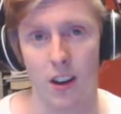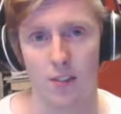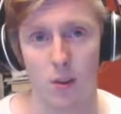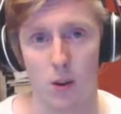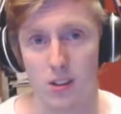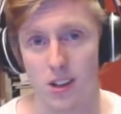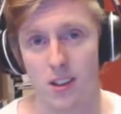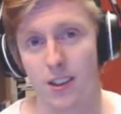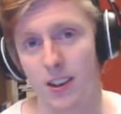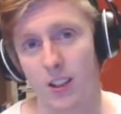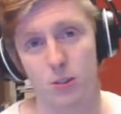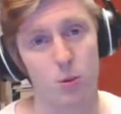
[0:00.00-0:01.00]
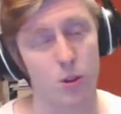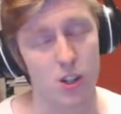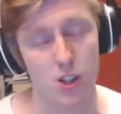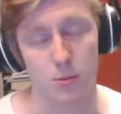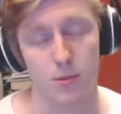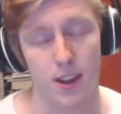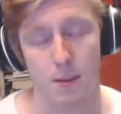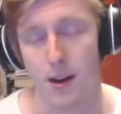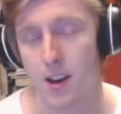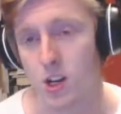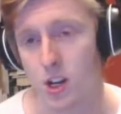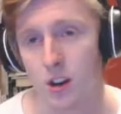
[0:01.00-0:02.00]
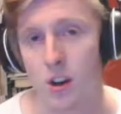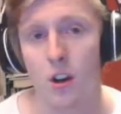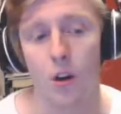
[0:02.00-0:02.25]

If you watch anything like Spooky Jumpscare Mansion